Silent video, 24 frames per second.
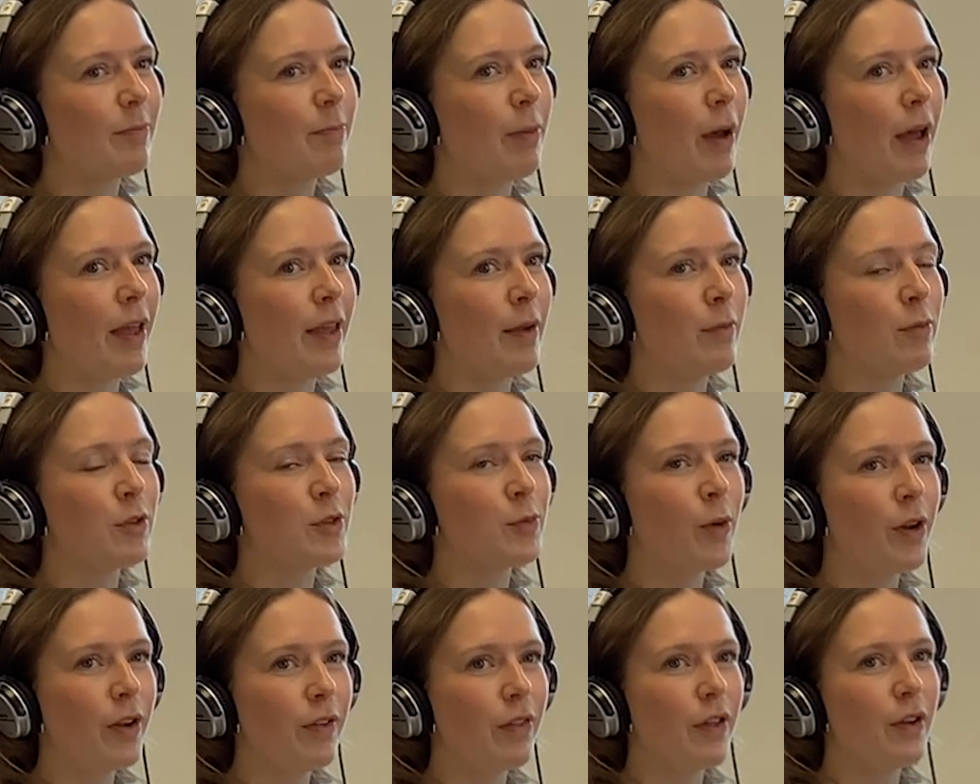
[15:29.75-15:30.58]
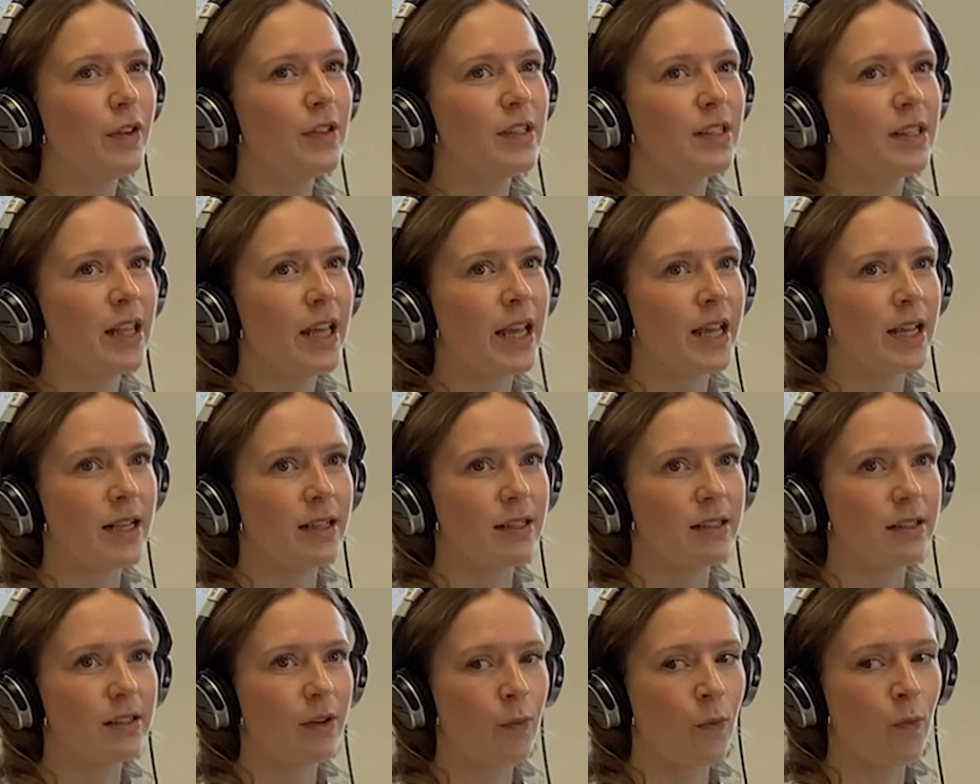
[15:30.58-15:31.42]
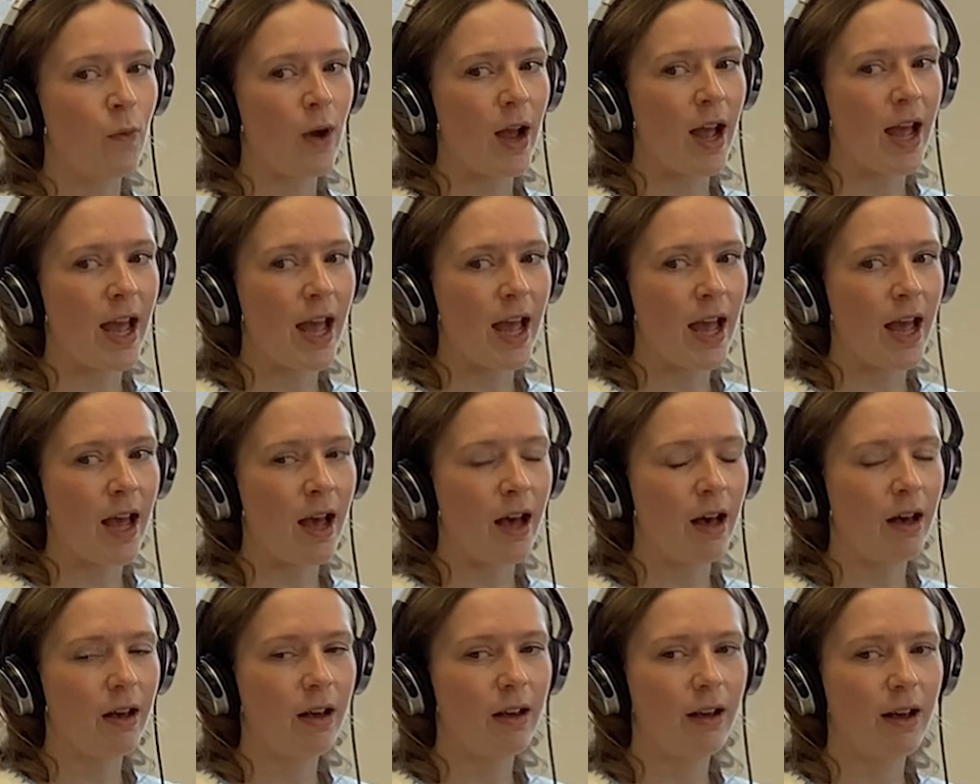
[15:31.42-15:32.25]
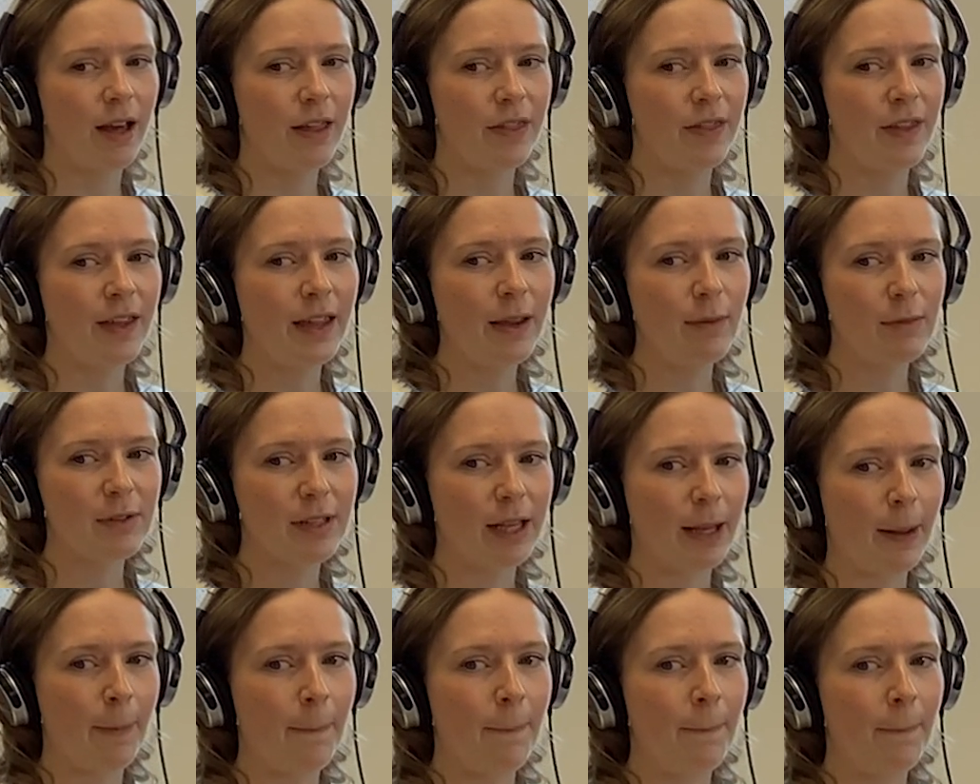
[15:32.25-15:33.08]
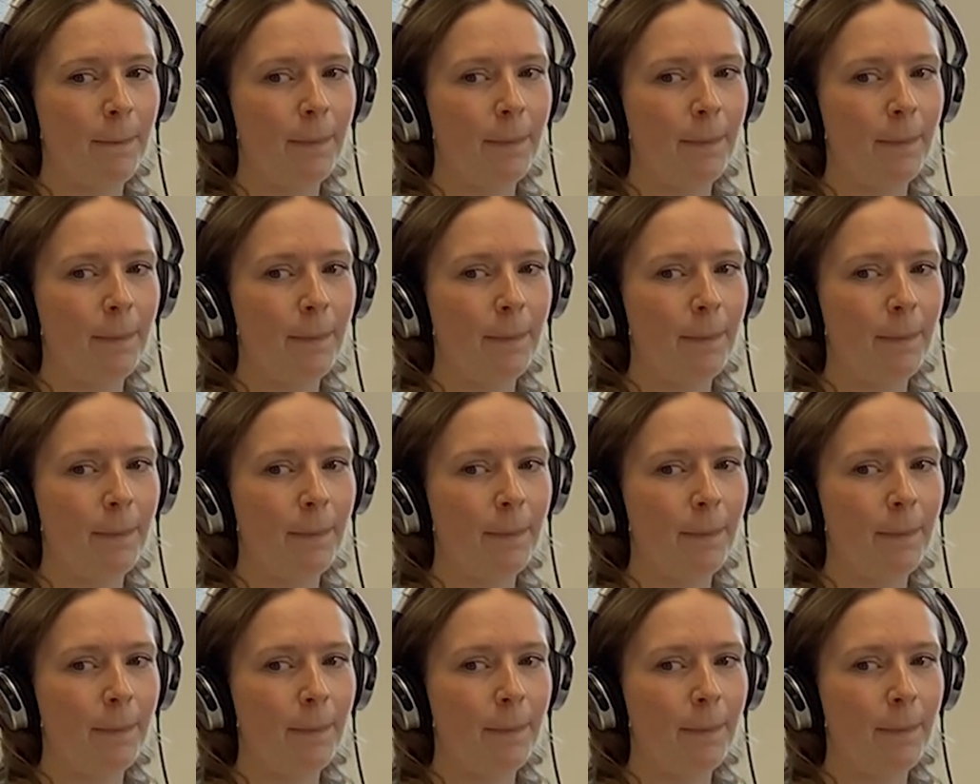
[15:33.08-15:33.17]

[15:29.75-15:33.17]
But it was one of those things where I think it was like